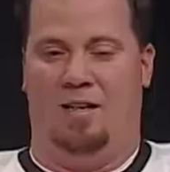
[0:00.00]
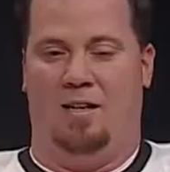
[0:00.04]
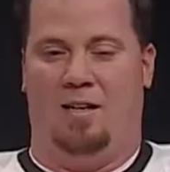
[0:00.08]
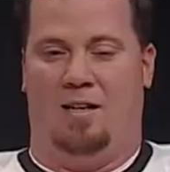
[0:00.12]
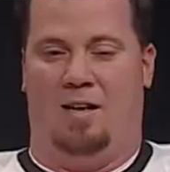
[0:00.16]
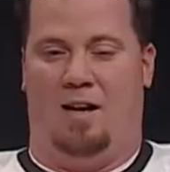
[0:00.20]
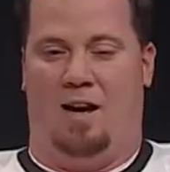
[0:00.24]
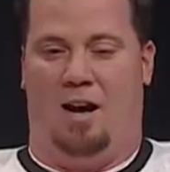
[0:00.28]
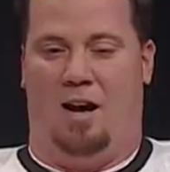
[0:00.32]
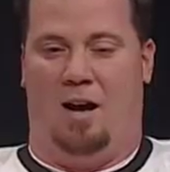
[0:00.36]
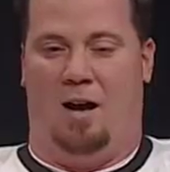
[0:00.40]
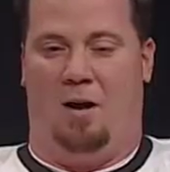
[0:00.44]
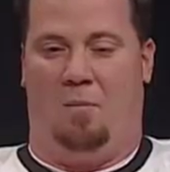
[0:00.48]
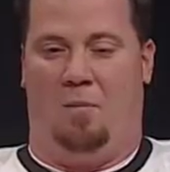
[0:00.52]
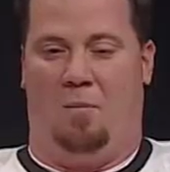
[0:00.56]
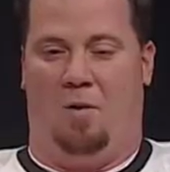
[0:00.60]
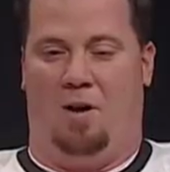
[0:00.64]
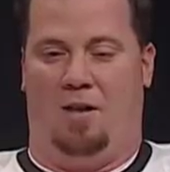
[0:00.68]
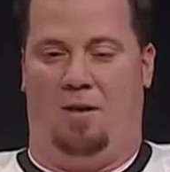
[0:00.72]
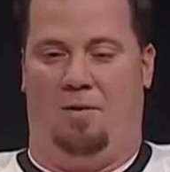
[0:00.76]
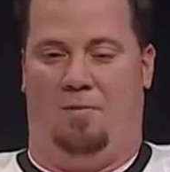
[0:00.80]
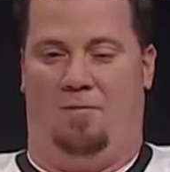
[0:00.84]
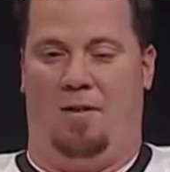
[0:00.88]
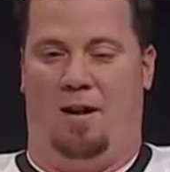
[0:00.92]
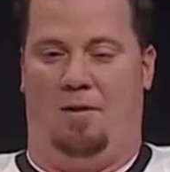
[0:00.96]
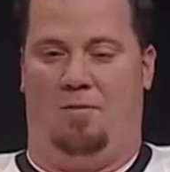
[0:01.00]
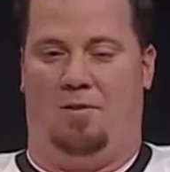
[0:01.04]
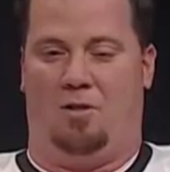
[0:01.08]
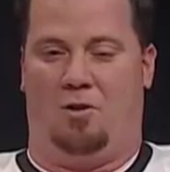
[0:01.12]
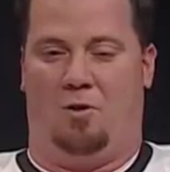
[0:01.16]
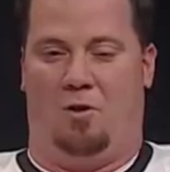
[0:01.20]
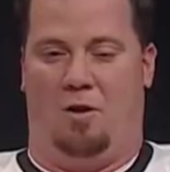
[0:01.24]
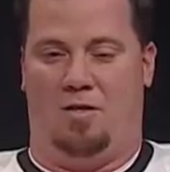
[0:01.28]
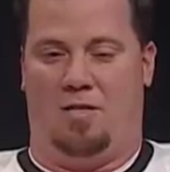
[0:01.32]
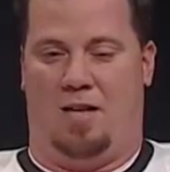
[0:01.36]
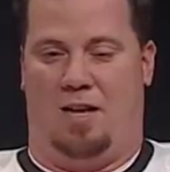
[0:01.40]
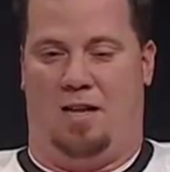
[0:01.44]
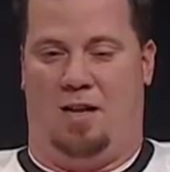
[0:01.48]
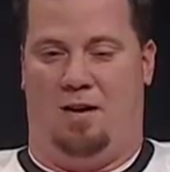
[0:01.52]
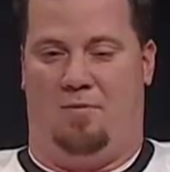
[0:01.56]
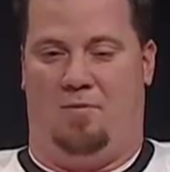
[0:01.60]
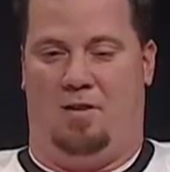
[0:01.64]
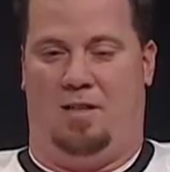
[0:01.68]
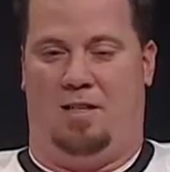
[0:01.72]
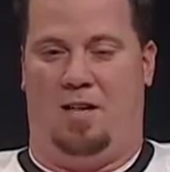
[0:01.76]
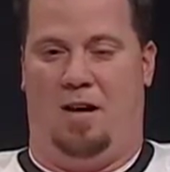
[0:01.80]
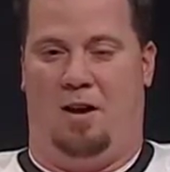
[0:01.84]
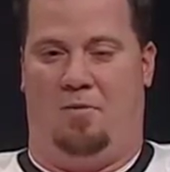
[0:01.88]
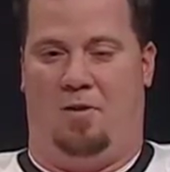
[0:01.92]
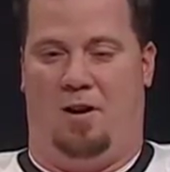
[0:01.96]
One of the favorite stories I love
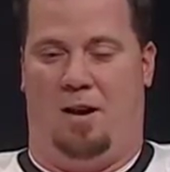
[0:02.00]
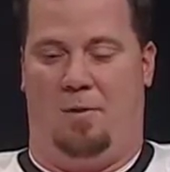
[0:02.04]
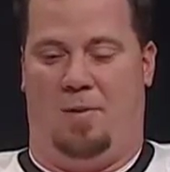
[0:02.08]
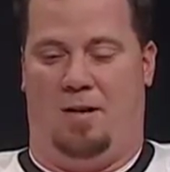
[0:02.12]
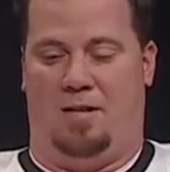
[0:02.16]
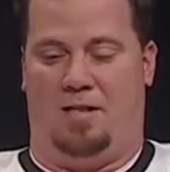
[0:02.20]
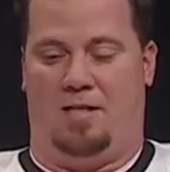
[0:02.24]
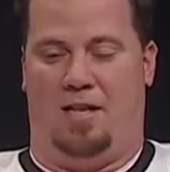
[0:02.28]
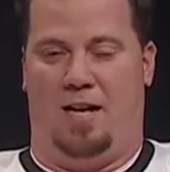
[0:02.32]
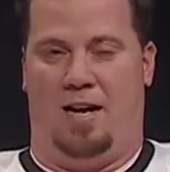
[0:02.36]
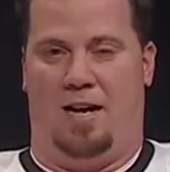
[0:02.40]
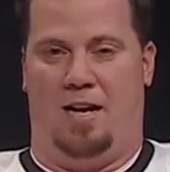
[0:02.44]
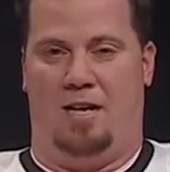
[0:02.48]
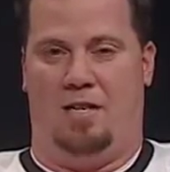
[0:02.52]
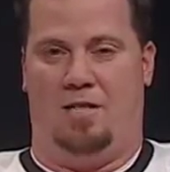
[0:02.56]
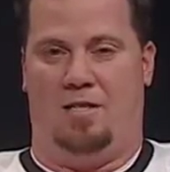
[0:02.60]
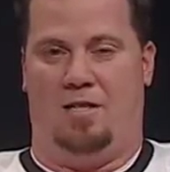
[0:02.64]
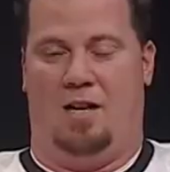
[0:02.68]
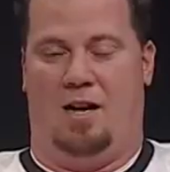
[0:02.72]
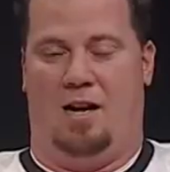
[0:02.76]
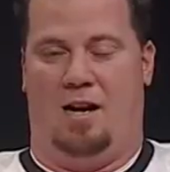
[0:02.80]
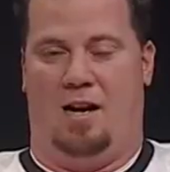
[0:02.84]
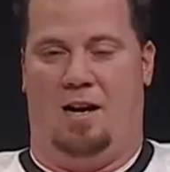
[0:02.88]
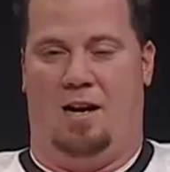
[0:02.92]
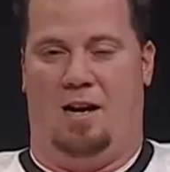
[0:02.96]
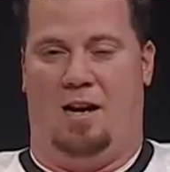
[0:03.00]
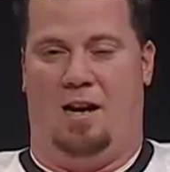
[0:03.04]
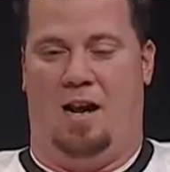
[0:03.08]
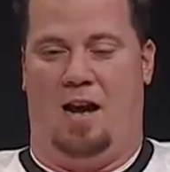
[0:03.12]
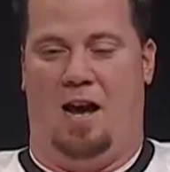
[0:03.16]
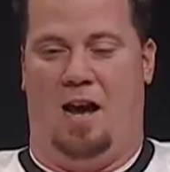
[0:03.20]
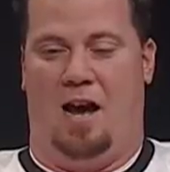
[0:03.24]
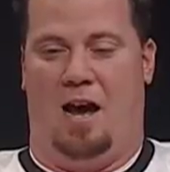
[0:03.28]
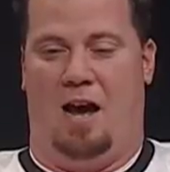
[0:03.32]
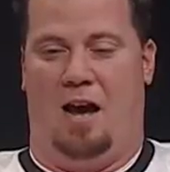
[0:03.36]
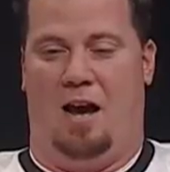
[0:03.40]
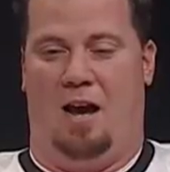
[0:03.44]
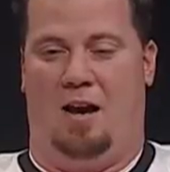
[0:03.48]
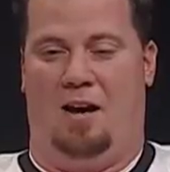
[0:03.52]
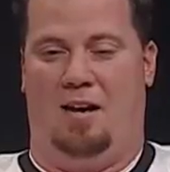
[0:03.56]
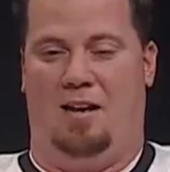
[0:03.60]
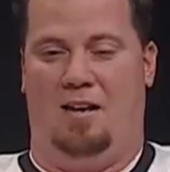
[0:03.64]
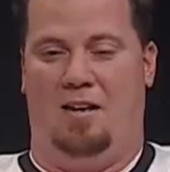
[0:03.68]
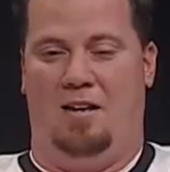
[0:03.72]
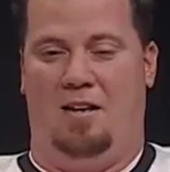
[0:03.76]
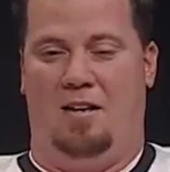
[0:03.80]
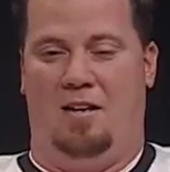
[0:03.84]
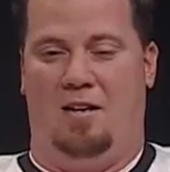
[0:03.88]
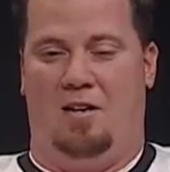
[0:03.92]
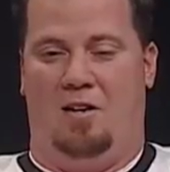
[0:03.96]
to tell when I'm on stage
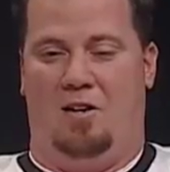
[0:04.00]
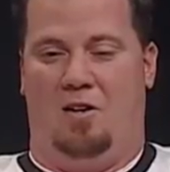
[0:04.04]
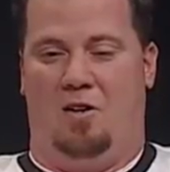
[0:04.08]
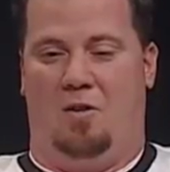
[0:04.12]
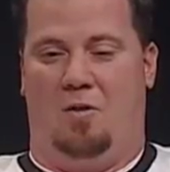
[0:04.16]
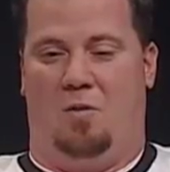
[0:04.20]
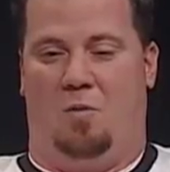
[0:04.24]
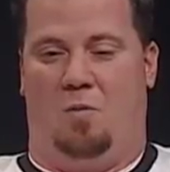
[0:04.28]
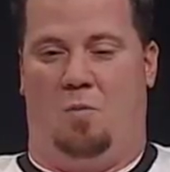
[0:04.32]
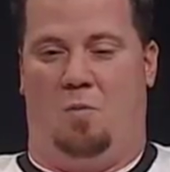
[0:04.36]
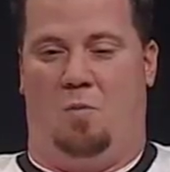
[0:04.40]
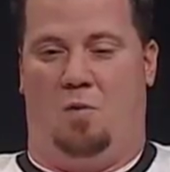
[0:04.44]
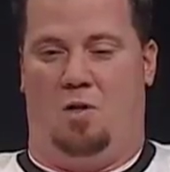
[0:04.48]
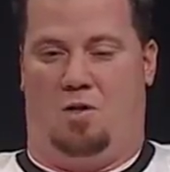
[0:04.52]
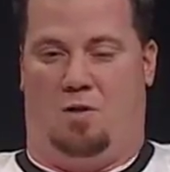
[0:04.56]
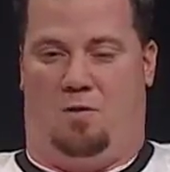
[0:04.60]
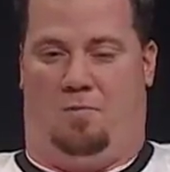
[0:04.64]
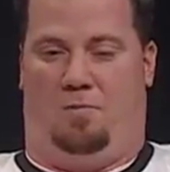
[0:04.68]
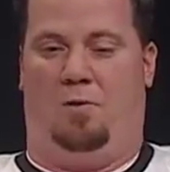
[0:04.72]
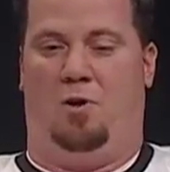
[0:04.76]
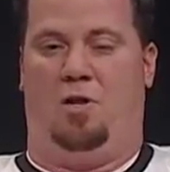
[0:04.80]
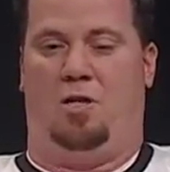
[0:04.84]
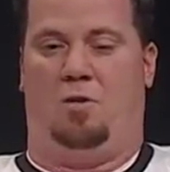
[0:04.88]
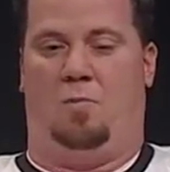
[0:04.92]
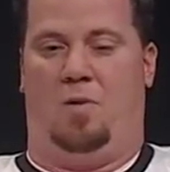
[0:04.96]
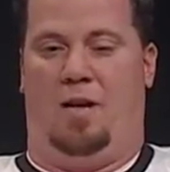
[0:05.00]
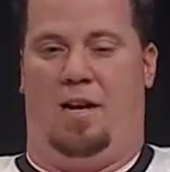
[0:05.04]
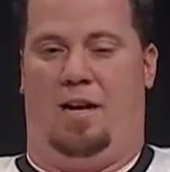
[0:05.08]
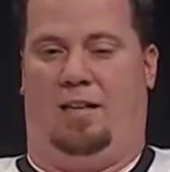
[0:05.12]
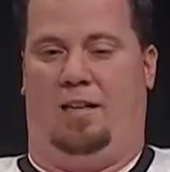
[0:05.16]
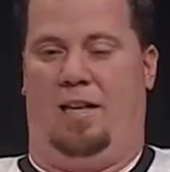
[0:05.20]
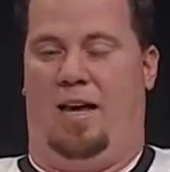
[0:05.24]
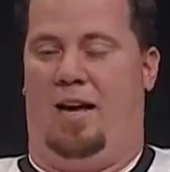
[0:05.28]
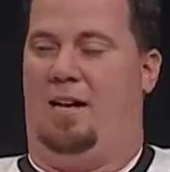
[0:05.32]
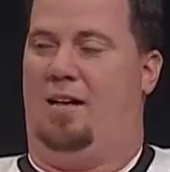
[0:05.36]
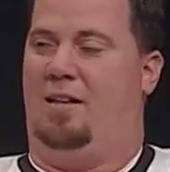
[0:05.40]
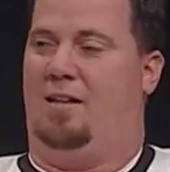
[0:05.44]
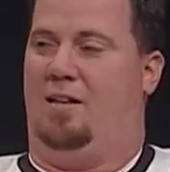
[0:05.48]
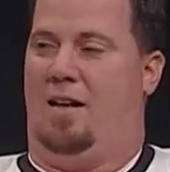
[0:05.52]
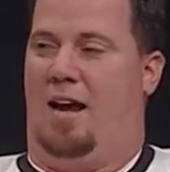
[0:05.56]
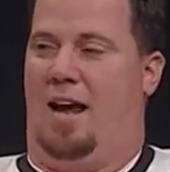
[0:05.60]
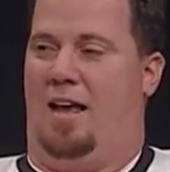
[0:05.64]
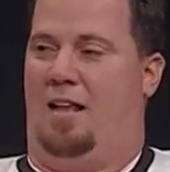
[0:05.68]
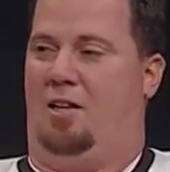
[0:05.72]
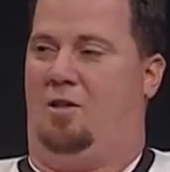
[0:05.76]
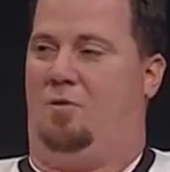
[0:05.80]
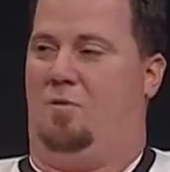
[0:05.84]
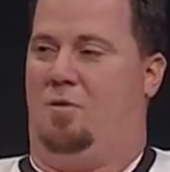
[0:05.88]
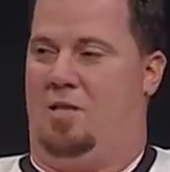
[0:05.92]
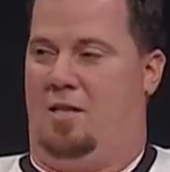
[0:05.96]
was the first week that
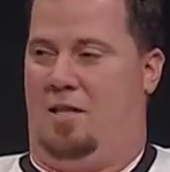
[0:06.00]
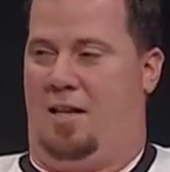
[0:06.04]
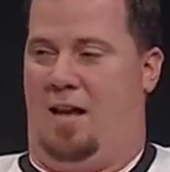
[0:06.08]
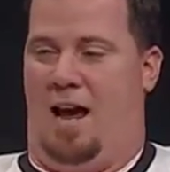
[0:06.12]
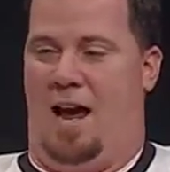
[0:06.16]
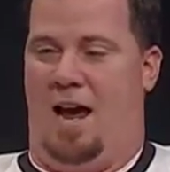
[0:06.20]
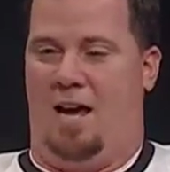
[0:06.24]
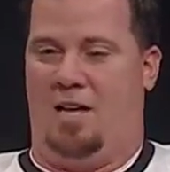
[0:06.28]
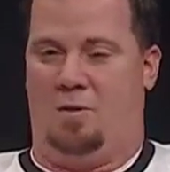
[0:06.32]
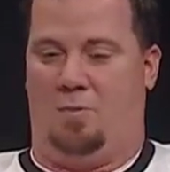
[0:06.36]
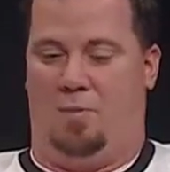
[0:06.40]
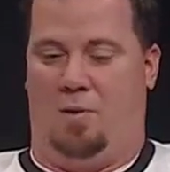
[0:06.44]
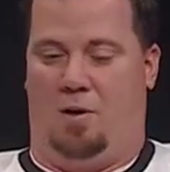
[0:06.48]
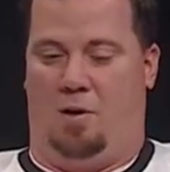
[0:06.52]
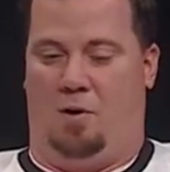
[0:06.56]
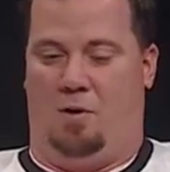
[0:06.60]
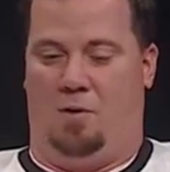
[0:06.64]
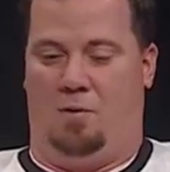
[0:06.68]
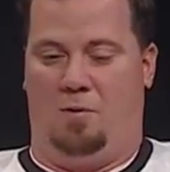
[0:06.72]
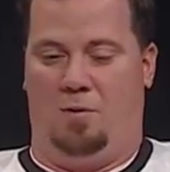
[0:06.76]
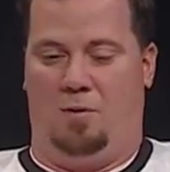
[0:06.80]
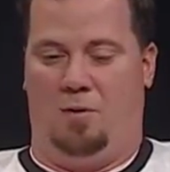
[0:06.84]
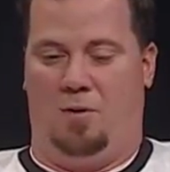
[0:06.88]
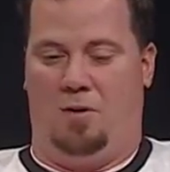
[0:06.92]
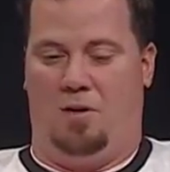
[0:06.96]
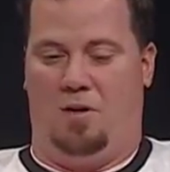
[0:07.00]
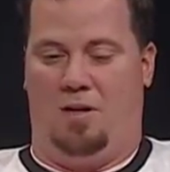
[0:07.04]
Alex was in the hospital.